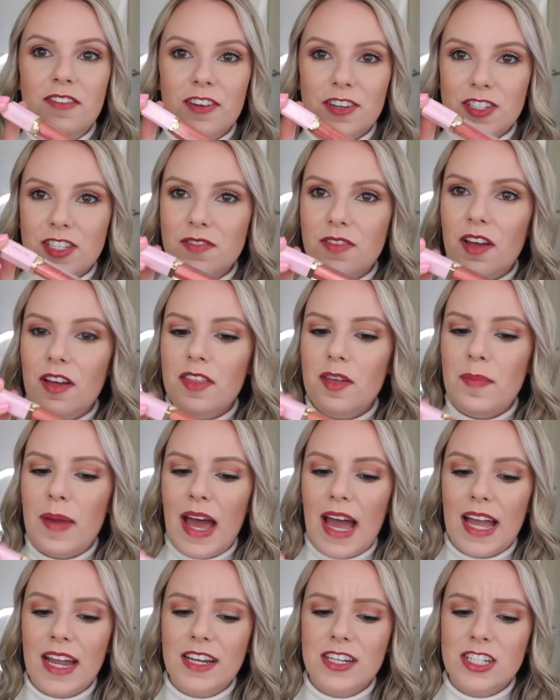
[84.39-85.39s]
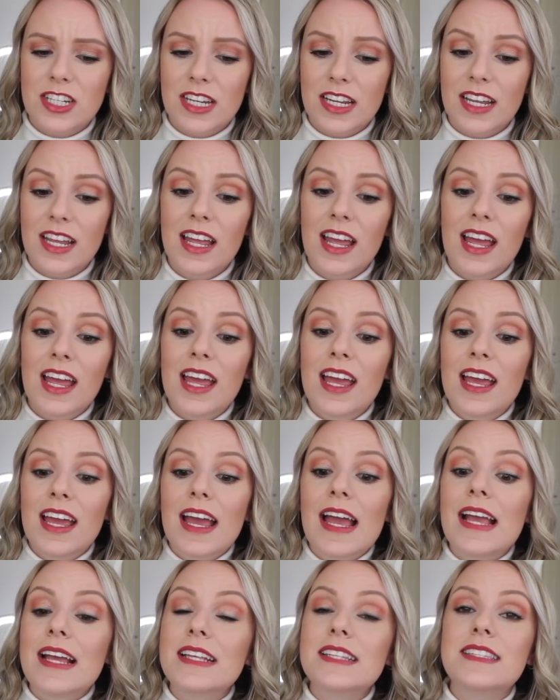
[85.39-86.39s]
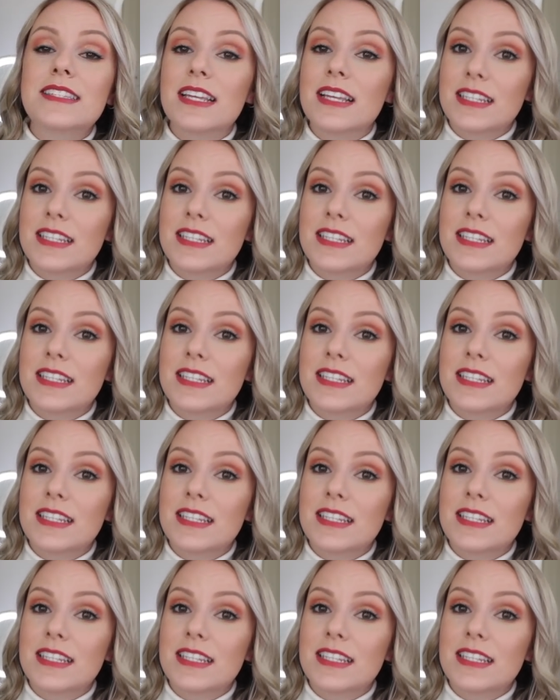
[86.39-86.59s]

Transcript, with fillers: First of all, the packaging is